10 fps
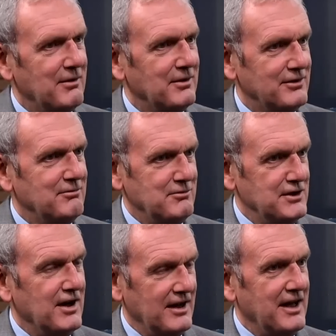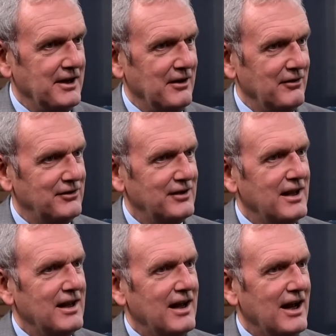were sort of young adults,
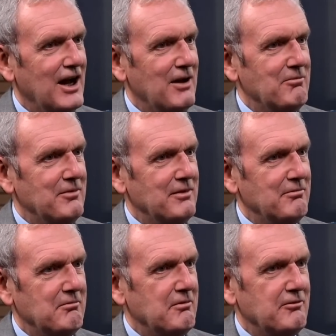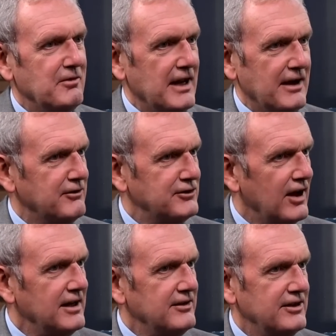he had a
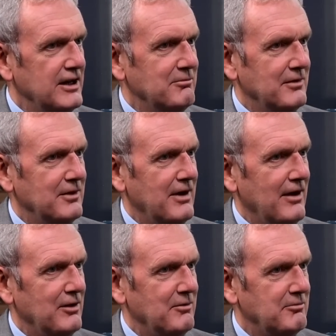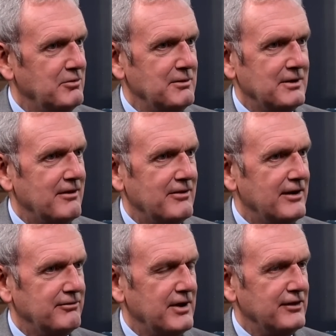tiny team around them. William had a
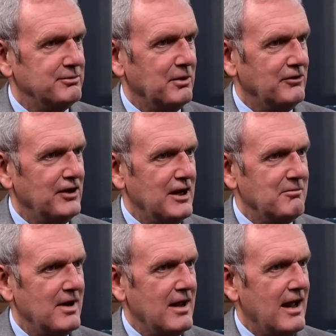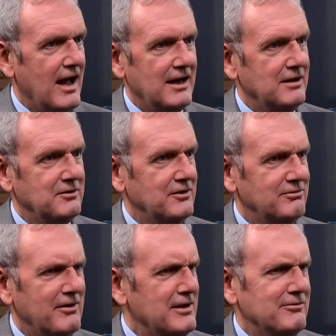very, very small team, and it was
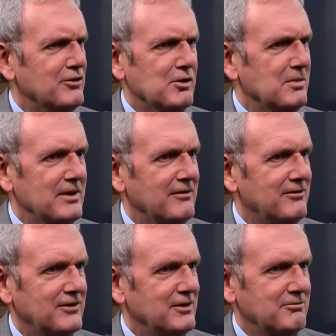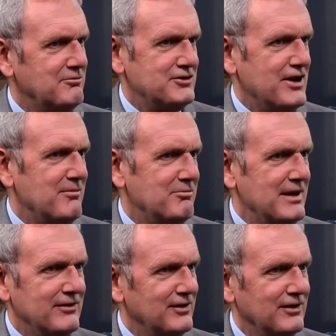very informal. They'd sort of share
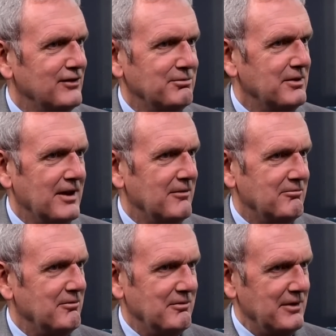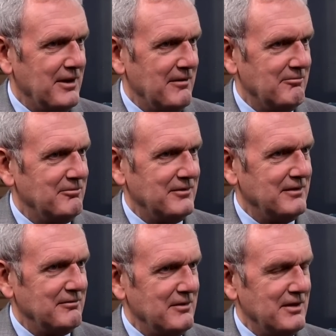pizzas with their
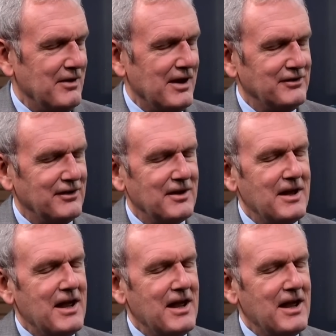advisors.